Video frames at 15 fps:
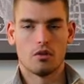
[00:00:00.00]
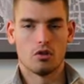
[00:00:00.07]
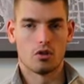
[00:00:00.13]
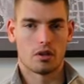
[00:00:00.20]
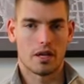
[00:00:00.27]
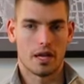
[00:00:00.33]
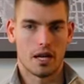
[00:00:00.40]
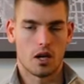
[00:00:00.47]

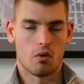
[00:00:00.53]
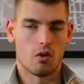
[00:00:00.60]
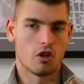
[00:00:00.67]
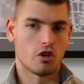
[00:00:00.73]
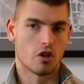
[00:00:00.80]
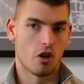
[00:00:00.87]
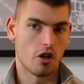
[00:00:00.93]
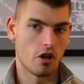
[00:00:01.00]
looking at
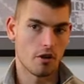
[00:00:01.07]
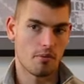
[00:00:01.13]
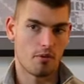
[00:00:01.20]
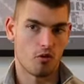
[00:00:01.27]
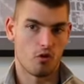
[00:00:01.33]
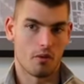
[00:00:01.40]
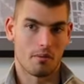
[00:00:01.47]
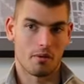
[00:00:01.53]
what your
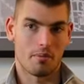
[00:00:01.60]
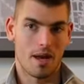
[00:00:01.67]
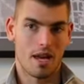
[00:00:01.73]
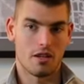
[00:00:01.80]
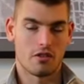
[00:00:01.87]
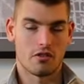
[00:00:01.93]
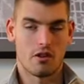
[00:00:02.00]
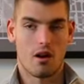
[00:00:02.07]
underperforming
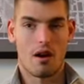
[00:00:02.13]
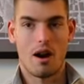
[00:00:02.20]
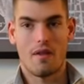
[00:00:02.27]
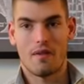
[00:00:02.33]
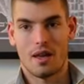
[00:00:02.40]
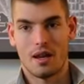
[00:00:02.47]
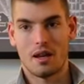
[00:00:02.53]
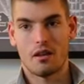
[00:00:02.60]
pages are
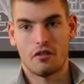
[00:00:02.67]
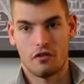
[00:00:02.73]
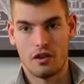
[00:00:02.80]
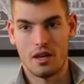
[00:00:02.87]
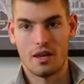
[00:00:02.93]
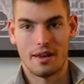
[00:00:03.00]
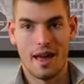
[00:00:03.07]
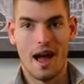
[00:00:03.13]
and then
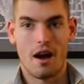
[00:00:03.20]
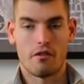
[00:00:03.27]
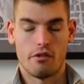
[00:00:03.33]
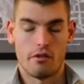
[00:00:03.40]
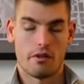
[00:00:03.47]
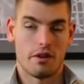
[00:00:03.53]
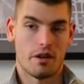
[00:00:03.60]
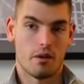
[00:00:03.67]
seeing how
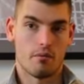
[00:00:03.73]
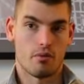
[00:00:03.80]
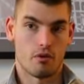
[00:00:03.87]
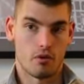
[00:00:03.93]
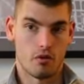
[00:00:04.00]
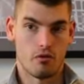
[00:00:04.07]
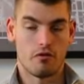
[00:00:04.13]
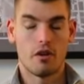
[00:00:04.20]
you can
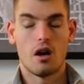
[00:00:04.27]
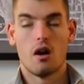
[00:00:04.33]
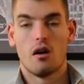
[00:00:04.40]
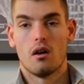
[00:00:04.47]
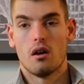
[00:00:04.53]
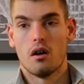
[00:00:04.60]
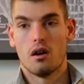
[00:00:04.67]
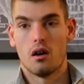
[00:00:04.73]
improve
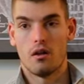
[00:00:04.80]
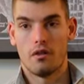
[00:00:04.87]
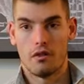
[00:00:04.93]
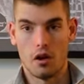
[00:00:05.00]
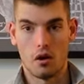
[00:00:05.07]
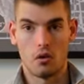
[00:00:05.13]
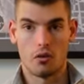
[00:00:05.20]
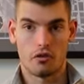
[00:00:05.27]

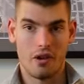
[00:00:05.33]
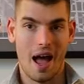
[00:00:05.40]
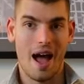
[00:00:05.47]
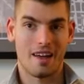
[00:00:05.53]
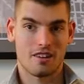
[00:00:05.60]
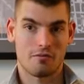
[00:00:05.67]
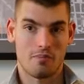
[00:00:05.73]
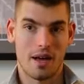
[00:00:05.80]
those
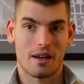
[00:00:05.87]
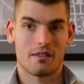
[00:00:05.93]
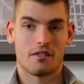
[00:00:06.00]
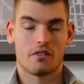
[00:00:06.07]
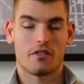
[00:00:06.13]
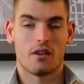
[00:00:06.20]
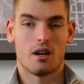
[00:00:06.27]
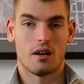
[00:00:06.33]

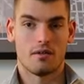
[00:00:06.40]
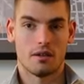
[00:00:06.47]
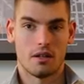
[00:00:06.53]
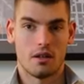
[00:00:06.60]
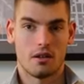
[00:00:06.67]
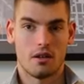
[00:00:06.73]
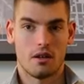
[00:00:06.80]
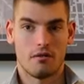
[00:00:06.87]
aspects
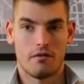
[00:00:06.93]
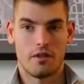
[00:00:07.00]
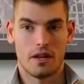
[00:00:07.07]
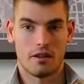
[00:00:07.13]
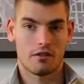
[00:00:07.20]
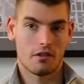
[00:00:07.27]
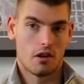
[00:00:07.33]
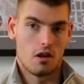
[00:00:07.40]
of
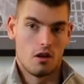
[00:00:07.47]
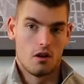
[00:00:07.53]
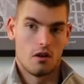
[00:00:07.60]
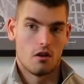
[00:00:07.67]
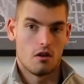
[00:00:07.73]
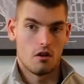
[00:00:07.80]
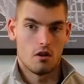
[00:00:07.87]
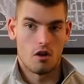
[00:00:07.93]
things.
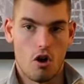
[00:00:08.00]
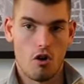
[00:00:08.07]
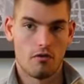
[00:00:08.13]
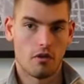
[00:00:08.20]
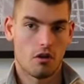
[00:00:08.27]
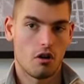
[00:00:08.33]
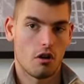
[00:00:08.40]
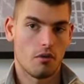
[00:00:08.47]

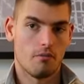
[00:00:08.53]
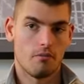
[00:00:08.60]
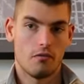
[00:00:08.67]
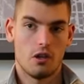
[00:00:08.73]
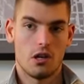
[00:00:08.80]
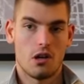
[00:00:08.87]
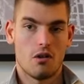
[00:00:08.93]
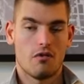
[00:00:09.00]
Overall,
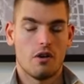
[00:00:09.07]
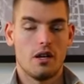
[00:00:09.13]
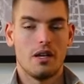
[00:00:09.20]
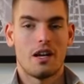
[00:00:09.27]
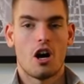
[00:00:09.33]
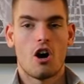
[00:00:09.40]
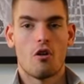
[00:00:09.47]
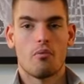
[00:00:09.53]
if you
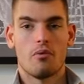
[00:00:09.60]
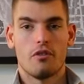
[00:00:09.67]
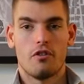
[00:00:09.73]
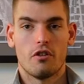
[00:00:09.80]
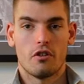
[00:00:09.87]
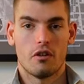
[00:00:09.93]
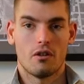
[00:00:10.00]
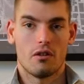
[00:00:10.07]
need help with
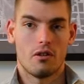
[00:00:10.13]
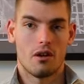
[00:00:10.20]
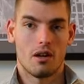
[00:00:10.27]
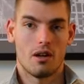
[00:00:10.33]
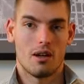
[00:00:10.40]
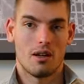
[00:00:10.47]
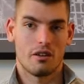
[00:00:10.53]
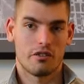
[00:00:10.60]
your
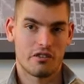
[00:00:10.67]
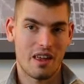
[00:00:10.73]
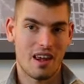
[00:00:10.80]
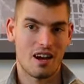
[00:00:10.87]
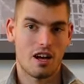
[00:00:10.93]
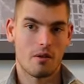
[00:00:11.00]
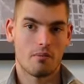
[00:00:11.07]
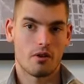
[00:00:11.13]

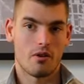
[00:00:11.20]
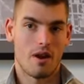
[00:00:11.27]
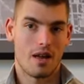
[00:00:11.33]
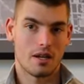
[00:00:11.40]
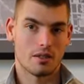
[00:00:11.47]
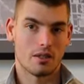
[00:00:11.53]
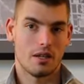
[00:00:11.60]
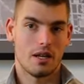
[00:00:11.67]
setup, your
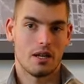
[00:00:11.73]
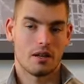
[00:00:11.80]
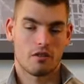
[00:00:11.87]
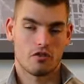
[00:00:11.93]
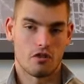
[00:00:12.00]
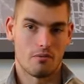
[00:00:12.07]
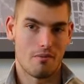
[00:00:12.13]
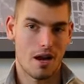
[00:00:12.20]

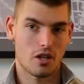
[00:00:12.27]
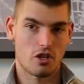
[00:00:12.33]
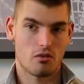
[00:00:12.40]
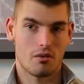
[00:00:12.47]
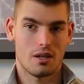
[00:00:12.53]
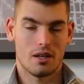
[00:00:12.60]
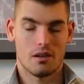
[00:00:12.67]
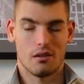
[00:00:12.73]
analytics, your
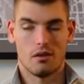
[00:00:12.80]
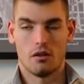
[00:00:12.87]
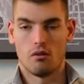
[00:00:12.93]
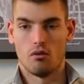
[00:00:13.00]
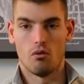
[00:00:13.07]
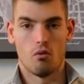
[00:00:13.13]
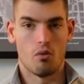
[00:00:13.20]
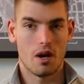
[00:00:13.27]
measuring,
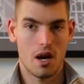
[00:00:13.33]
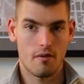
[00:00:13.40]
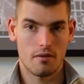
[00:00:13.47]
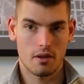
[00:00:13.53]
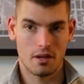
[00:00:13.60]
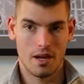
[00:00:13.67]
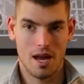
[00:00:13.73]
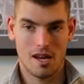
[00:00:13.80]

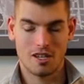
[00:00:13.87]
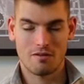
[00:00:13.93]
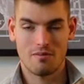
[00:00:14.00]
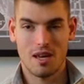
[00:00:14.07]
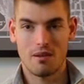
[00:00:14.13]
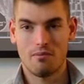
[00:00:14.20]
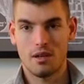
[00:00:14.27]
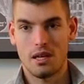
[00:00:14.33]
whatever the case
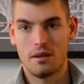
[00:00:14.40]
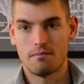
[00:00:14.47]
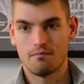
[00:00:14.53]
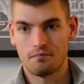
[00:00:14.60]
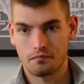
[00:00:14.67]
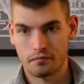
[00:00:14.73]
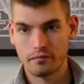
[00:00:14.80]
may be,